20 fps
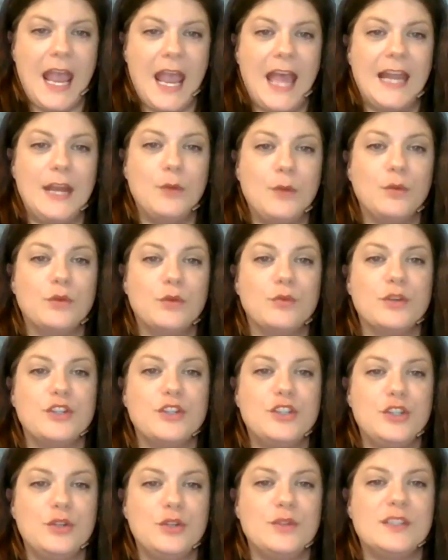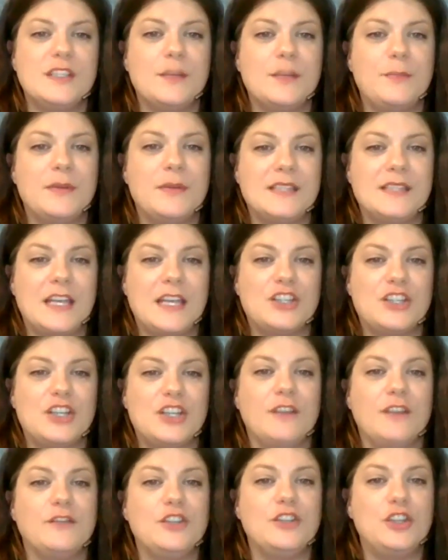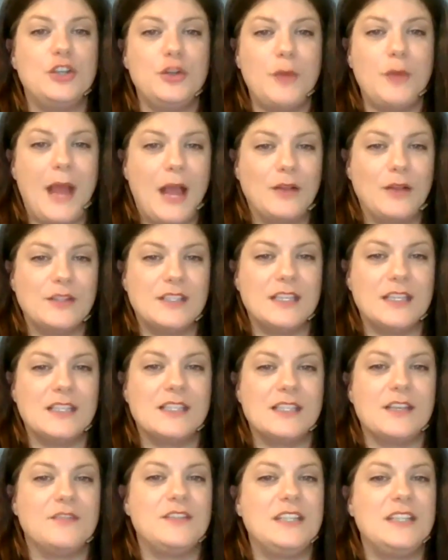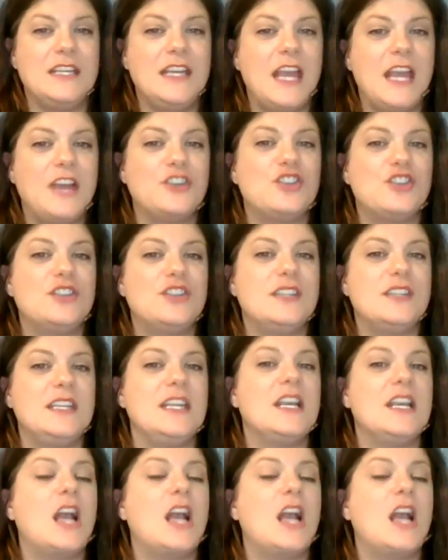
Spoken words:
and it would reduce the possession of 2 ounces of THC